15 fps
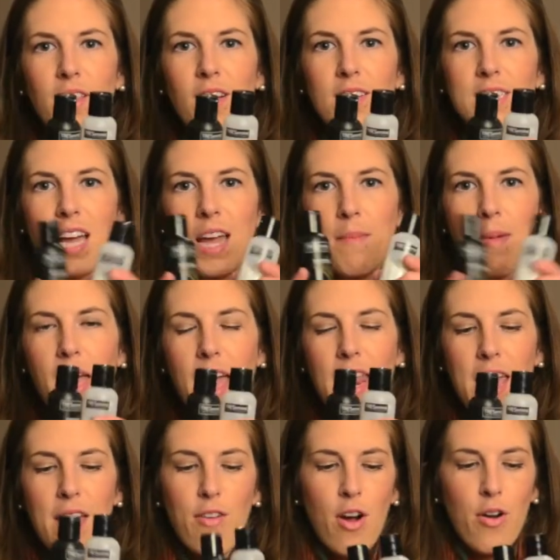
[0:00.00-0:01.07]
long time,
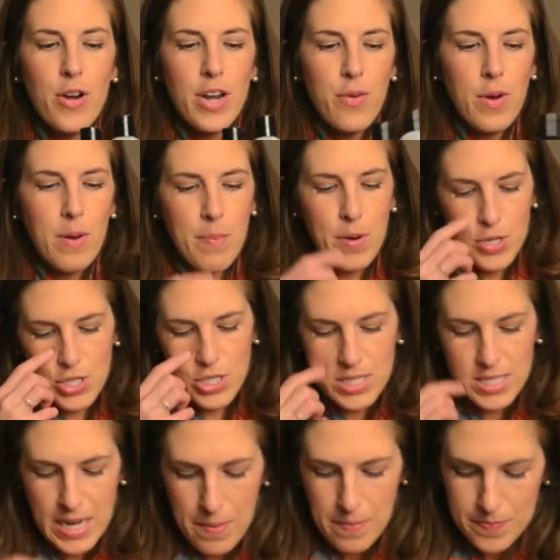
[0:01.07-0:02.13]
and I've already
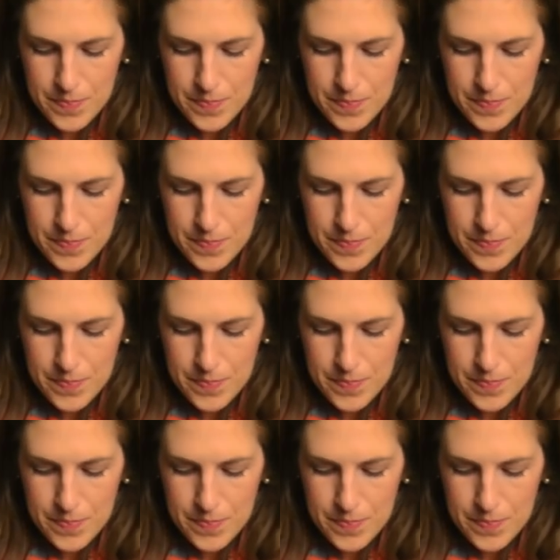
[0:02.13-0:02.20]
repurchased it.